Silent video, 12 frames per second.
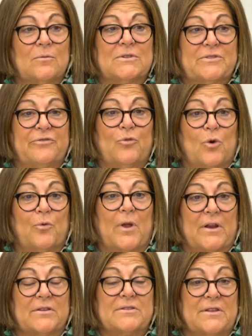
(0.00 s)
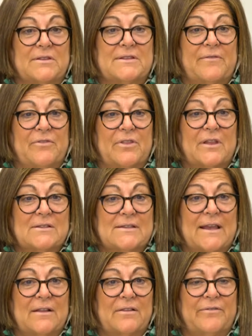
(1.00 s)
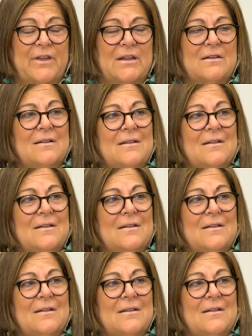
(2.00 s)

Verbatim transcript: was a forerunner to the 7th on Sale event.